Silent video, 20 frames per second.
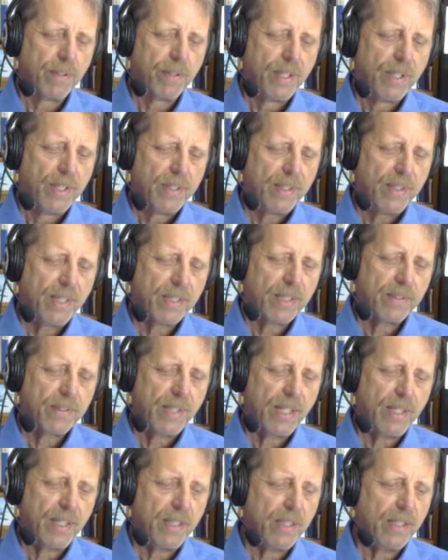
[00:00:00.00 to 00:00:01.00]
Next
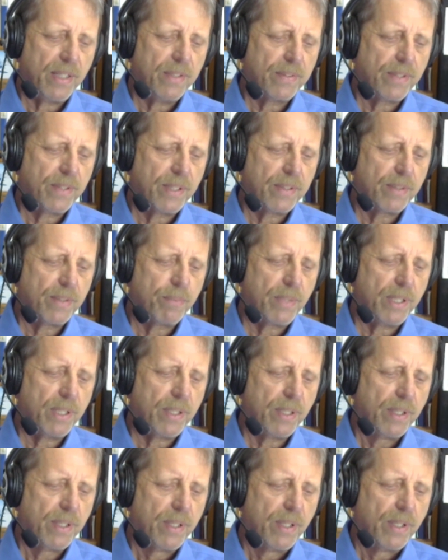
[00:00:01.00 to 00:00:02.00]
day, he said to
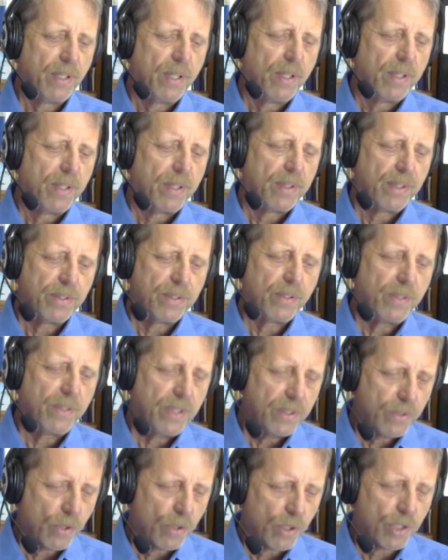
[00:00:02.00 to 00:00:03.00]
me,
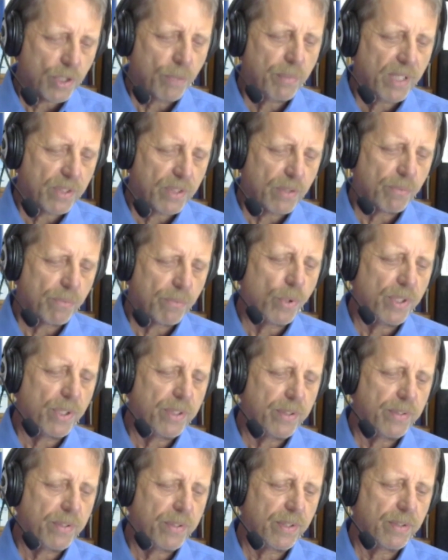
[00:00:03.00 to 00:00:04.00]
he's talking about the voice.
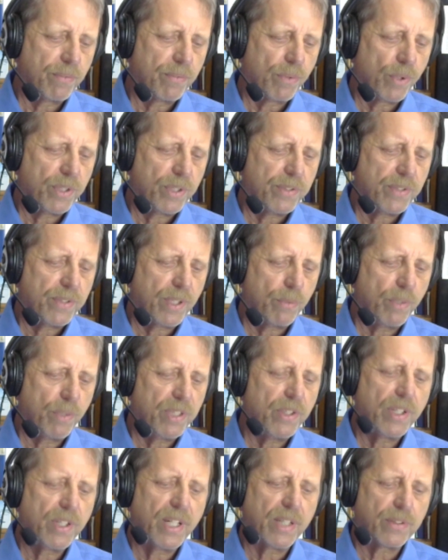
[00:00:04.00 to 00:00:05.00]
He said, the voice said we
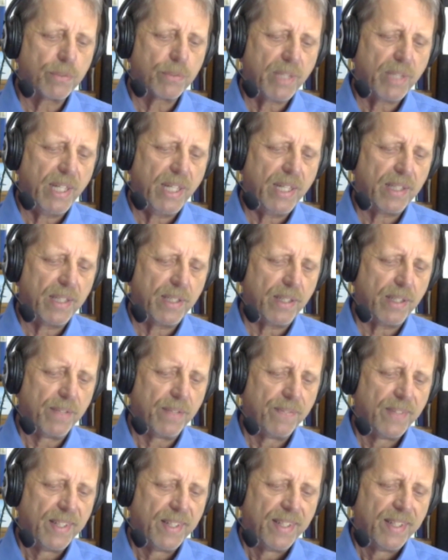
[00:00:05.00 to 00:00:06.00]
should get some candy.
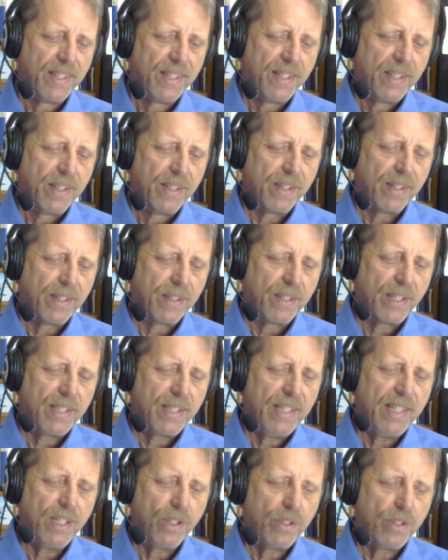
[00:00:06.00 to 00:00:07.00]
I
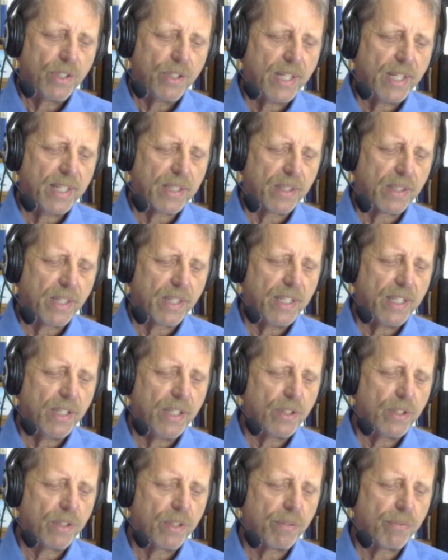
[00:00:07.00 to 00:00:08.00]
needed to take a lady
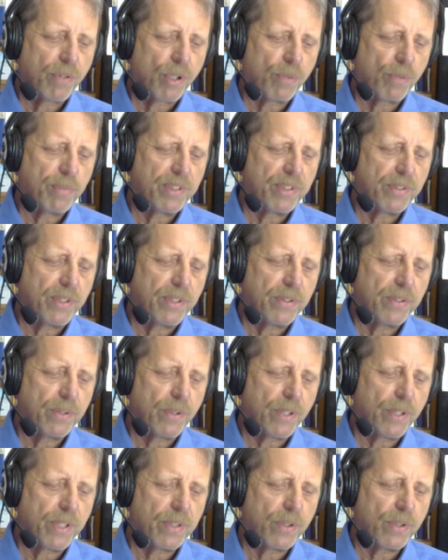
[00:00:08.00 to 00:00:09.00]
to the pharmacy,
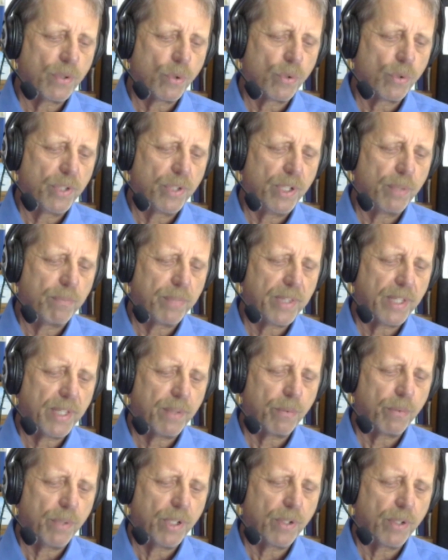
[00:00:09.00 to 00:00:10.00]
so I told him
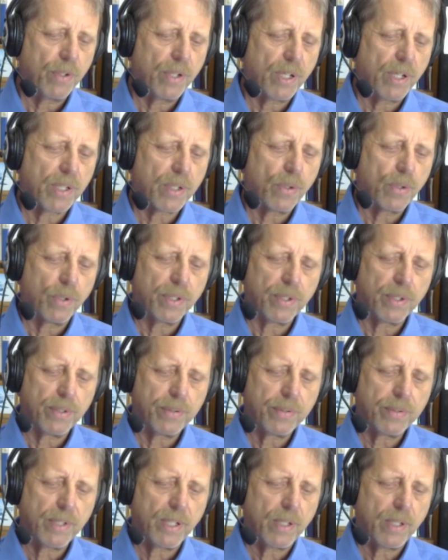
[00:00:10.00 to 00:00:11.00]
that we are not going to
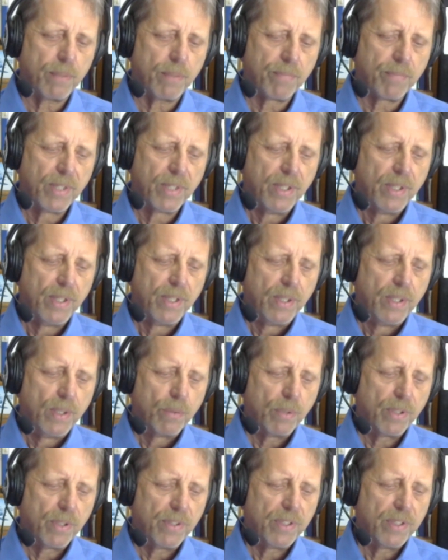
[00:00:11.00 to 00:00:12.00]
stop.
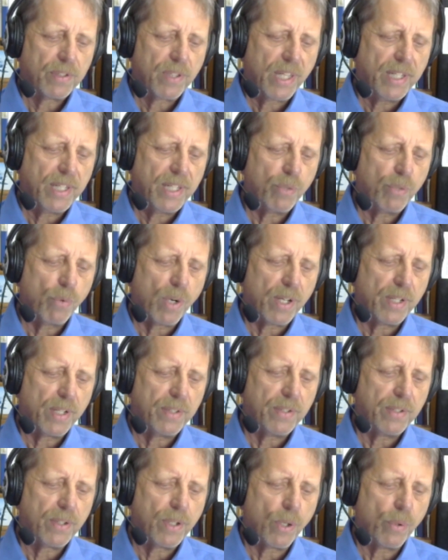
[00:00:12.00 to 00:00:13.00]
Well, this lady
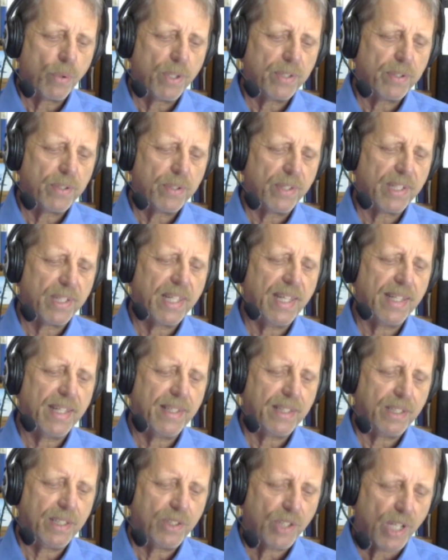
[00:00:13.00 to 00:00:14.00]
wanted to go into the
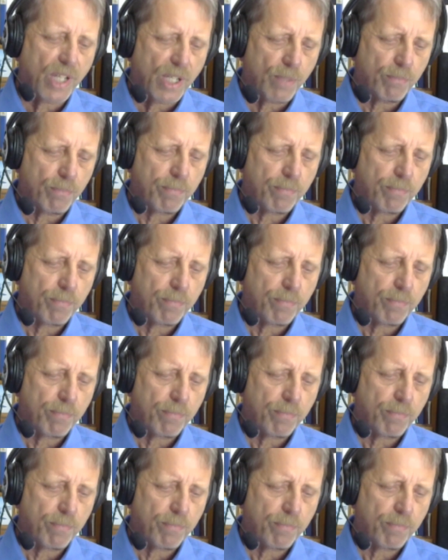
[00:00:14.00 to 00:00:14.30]
candy shop,